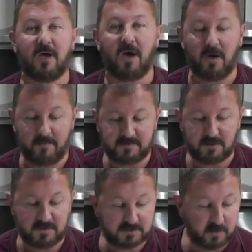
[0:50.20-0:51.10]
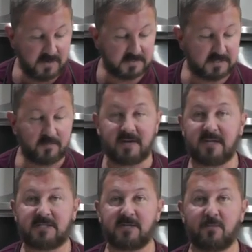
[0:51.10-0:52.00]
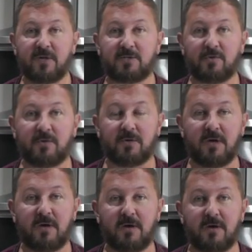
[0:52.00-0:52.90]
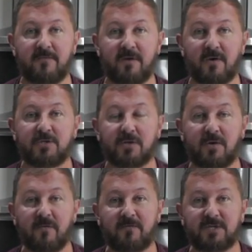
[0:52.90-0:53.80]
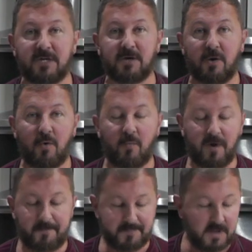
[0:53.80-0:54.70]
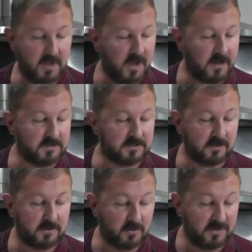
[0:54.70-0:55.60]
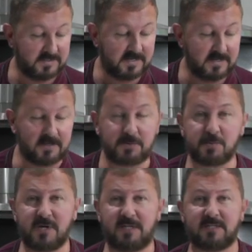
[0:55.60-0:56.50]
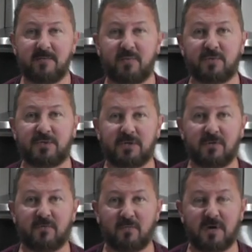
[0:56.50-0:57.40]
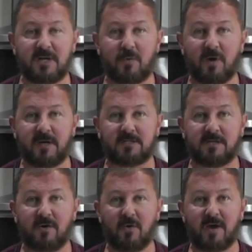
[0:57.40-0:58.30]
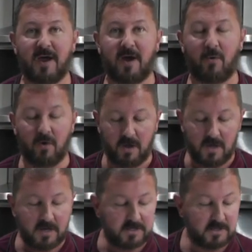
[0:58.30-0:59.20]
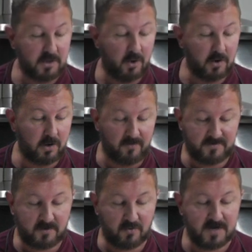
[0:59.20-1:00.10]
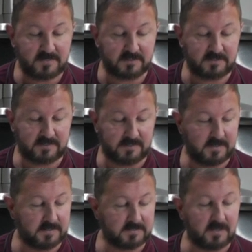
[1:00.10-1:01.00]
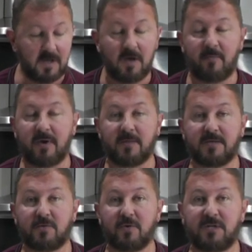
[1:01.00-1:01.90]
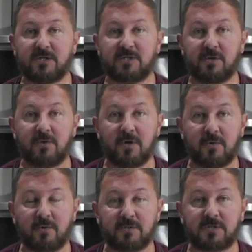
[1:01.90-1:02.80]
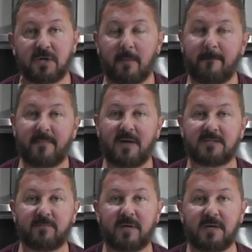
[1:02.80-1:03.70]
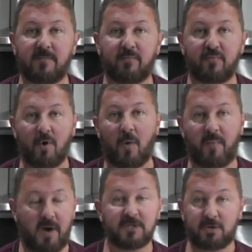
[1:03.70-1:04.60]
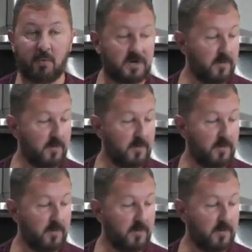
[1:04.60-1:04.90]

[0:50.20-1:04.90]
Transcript: Um, so this week it's going to be an Indian restaurant uh, version of chicken korma and you're going to see that it's really simple to do and really quick to knock out. Not a lot of ingredients in this but the ingredients you use must be proper. Talking